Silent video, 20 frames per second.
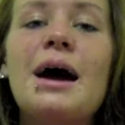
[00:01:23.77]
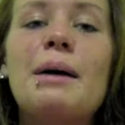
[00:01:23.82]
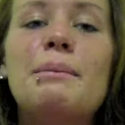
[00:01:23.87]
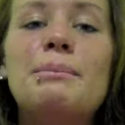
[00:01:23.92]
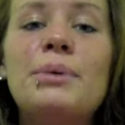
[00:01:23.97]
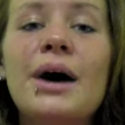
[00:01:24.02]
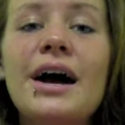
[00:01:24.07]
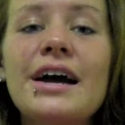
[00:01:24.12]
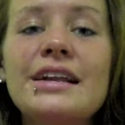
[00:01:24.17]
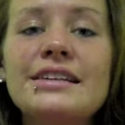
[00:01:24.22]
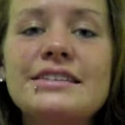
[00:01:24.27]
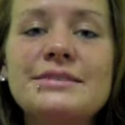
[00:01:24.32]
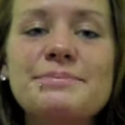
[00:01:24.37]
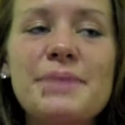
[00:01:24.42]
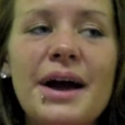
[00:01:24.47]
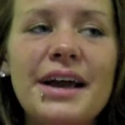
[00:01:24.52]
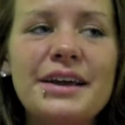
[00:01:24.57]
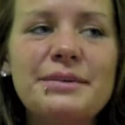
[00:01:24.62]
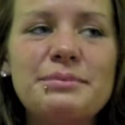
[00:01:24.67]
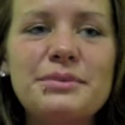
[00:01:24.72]
But
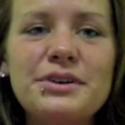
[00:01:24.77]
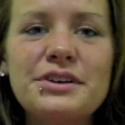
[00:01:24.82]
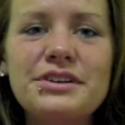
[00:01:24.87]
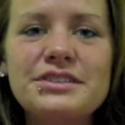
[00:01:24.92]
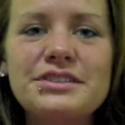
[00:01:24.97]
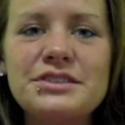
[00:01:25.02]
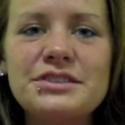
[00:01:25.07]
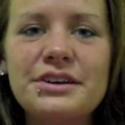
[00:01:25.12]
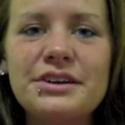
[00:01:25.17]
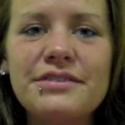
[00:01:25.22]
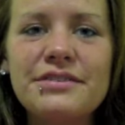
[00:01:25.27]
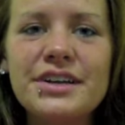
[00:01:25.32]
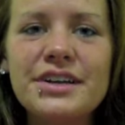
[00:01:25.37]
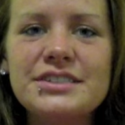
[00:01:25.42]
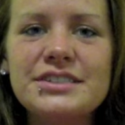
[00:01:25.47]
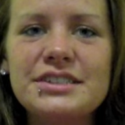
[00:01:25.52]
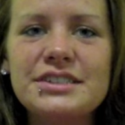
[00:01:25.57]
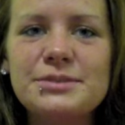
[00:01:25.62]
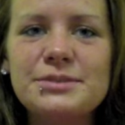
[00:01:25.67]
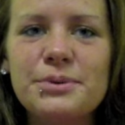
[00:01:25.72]
my community
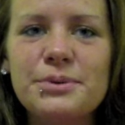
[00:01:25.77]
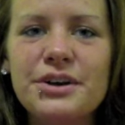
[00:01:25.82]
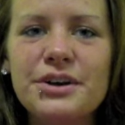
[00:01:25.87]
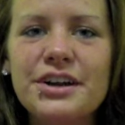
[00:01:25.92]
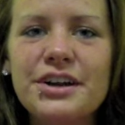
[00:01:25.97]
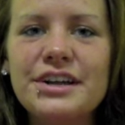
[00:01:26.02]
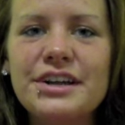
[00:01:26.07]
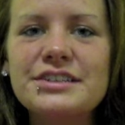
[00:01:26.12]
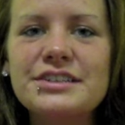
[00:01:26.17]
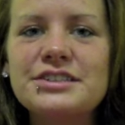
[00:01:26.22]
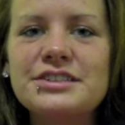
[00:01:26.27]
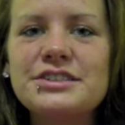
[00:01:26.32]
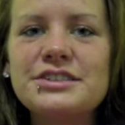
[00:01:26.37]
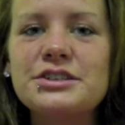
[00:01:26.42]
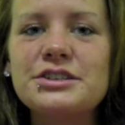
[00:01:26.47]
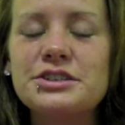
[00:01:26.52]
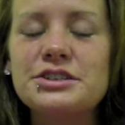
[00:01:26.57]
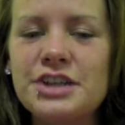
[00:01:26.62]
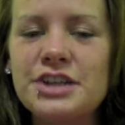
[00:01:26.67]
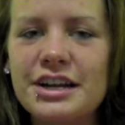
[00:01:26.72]
service experience
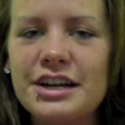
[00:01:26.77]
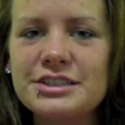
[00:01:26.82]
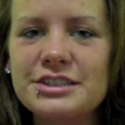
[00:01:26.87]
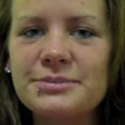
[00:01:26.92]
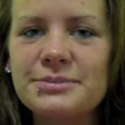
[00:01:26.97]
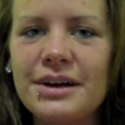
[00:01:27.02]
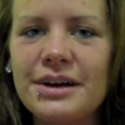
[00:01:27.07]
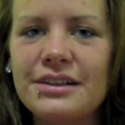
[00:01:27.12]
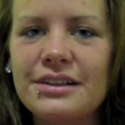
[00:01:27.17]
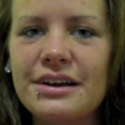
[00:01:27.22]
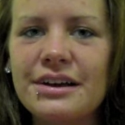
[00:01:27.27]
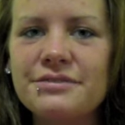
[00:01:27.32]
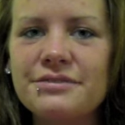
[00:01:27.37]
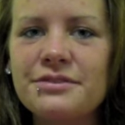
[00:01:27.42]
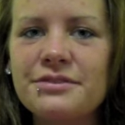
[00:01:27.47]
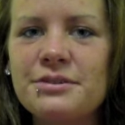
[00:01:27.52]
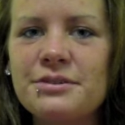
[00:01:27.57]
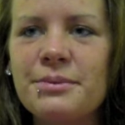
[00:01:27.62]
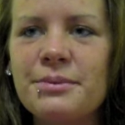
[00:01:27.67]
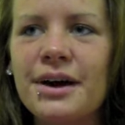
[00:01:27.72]
changed my life
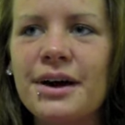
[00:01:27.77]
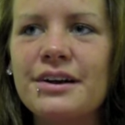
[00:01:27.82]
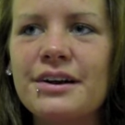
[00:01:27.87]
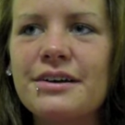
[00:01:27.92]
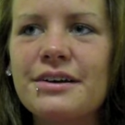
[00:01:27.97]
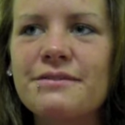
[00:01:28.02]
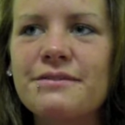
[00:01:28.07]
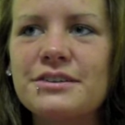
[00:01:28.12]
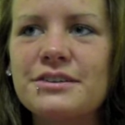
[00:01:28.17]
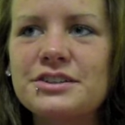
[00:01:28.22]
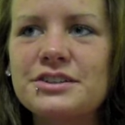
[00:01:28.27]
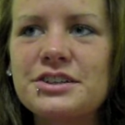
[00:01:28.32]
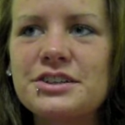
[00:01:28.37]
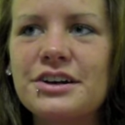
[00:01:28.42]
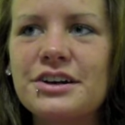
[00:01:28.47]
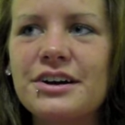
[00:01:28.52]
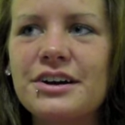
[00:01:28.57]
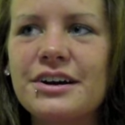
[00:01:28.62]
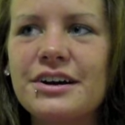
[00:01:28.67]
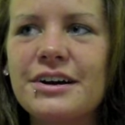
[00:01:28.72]
for the better, for
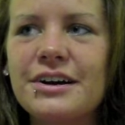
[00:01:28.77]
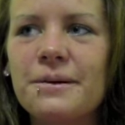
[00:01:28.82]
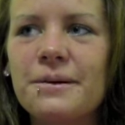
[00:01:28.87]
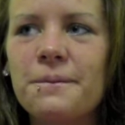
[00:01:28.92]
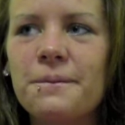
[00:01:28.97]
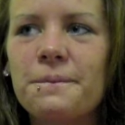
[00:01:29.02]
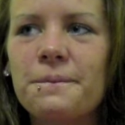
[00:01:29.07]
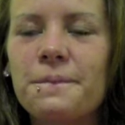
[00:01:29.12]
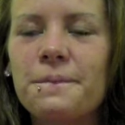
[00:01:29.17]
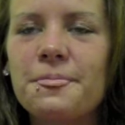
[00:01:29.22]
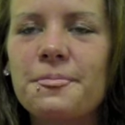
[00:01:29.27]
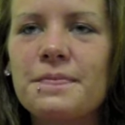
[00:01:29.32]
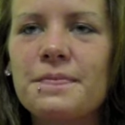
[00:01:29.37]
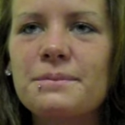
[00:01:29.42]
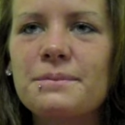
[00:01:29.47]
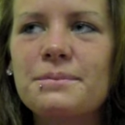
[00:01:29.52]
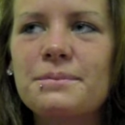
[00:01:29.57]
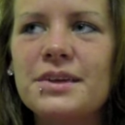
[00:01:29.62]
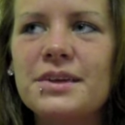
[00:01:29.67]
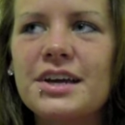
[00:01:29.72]
sure,
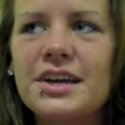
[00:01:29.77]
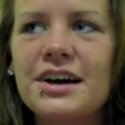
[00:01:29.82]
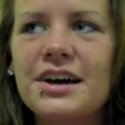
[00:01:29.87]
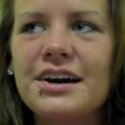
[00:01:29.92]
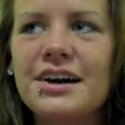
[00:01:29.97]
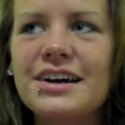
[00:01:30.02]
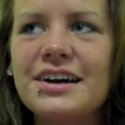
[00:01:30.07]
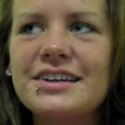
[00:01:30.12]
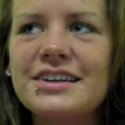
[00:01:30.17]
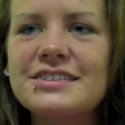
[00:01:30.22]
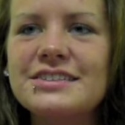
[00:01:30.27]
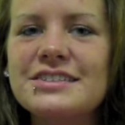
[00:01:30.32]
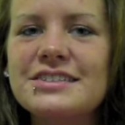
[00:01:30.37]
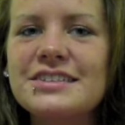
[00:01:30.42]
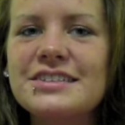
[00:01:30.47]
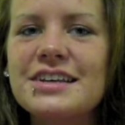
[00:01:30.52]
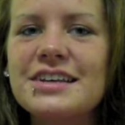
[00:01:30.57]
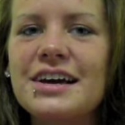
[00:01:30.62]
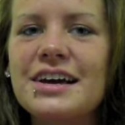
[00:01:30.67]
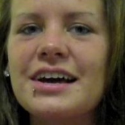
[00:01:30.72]
because
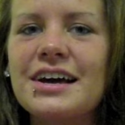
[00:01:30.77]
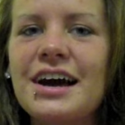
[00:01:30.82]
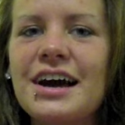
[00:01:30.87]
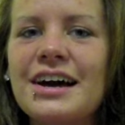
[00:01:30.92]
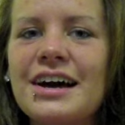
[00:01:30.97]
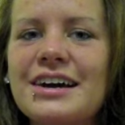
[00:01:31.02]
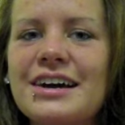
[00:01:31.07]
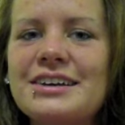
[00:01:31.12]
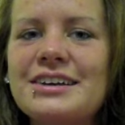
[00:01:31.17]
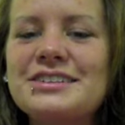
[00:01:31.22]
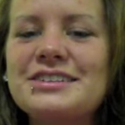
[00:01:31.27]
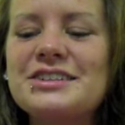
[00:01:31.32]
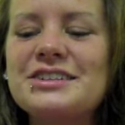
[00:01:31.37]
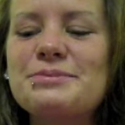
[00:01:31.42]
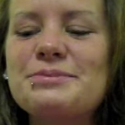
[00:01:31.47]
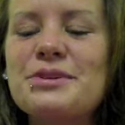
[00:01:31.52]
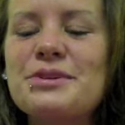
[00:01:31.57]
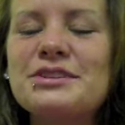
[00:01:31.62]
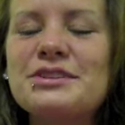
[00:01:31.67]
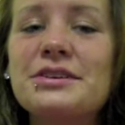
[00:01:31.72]
I did
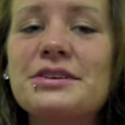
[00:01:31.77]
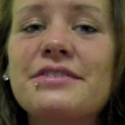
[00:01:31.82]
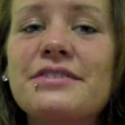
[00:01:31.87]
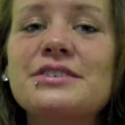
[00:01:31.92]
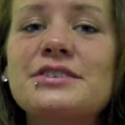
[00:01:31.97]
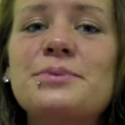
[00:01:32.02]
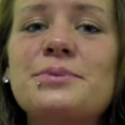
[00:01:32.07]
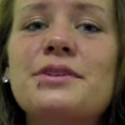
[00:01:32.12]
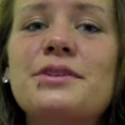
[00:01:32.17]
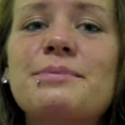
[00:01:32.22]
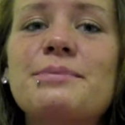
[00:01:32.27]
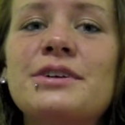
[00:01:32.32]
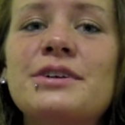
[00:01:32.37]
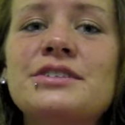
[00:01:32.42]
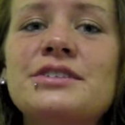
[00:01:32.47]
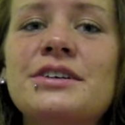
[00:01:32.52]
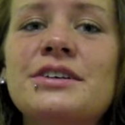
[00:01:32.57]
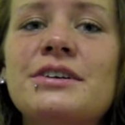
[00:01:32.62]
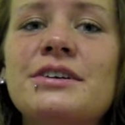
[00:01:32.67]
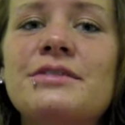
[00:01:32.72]
community service with a
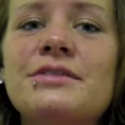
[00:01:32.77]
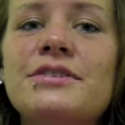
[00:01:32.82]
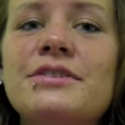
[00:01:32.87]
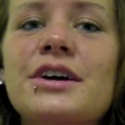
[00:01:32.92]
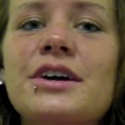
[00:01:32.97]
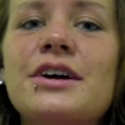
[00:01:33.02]
bunch of